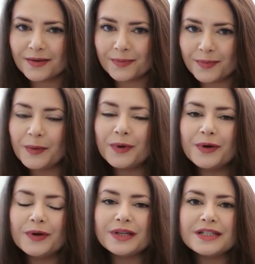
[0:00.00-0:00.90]
be
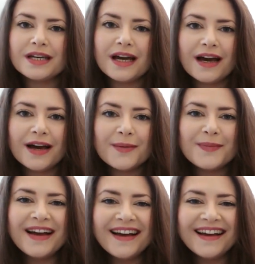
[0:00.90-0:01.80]
warned,
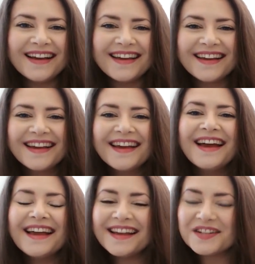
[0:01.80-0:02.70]

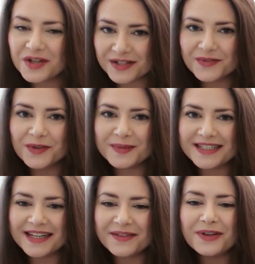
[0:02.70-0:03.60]

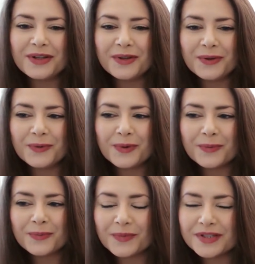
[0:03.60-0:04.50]
transformative. You,
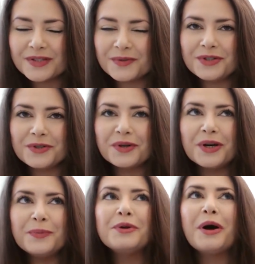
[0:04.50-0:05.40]
as soon as you
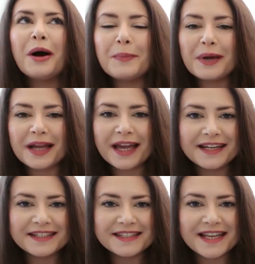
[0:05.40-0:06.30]
open up and
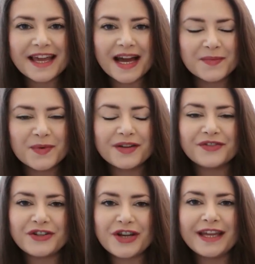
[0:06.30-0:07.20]
kind of say I'm ready for
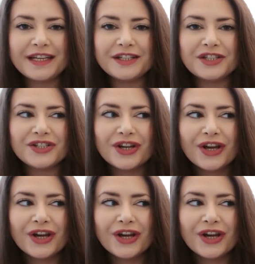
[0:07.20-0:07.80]
change,